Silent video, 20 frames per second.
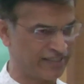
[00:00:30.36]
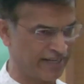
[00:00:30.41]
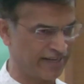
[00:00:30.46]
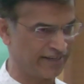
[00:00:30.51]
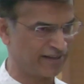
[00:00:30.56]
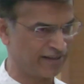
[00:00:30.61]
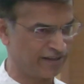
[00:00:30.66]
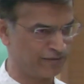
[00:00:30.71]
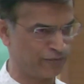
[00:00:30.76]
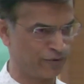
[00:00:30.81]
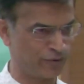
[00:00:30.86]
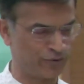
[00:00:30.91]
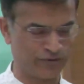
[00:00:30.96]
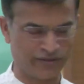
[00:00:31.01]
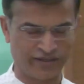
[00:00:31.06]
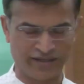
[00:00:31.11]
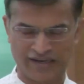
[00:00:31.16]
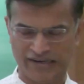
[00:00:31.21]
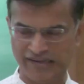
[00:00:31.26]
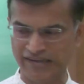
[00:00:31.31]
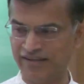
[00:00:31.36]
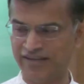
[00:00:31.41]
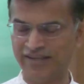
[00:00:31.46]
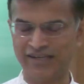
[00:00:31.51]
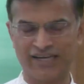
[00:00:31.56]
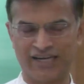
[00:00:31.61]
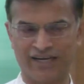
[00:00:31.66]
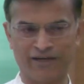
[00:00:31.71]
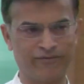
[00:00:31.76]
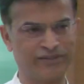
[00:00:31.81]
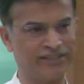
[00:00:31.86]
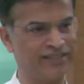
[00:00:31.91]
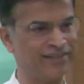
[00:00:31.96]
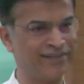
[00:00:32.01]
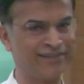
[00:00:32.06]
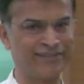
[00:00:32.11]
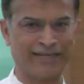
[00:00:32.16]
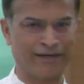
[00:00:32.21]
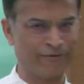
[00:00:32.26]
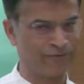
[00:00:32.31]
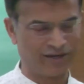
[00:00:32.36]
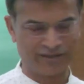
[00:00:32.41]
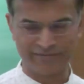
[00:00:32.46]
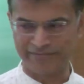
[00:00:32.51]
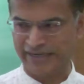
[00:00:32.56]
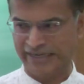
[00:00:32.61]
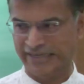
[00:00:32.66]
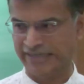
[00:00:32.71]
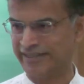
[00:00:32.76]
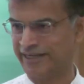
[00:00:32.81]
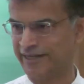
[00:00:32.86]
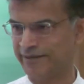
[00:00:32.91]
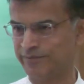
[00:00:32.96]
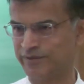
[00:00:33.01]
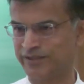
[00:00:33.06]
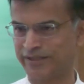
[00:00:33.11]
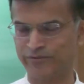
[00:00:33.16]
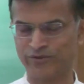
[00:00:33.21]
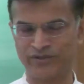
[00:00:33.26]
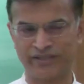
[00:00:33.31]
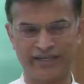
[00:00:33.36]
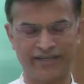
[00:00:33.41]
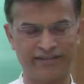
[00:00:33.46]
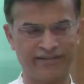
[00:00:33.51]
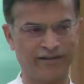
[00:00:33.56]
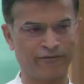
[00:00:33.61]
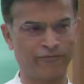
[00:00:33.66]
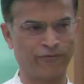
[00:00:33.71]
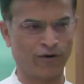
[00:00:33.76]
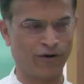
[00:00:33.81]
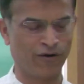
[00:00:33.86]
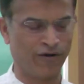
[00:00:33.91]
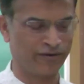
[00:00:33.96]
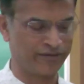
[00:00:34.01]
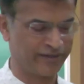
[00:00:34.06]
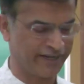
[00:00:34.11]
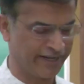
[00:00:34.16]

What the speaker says: China, unfortunately. I visited Taiwan many times. I've stayed there for a long